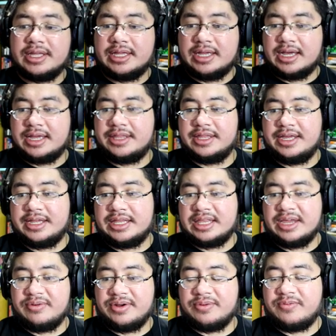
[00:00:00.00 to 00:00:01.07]
uh, they,
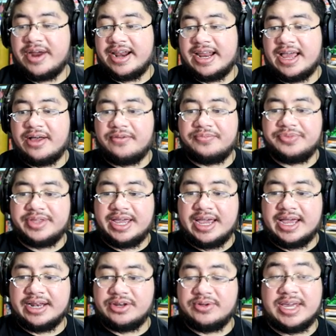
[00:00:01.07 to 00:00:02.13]
they it ran out,
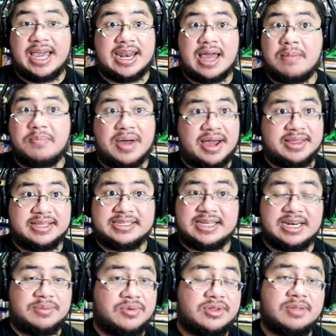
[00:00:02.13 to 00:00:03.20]
and you cannot buy this
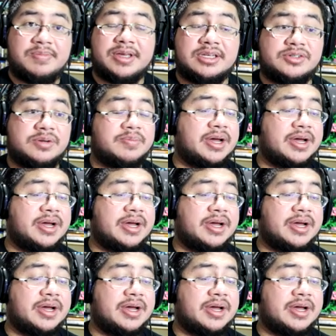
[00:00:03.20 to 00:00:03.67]
anymore on the PS3.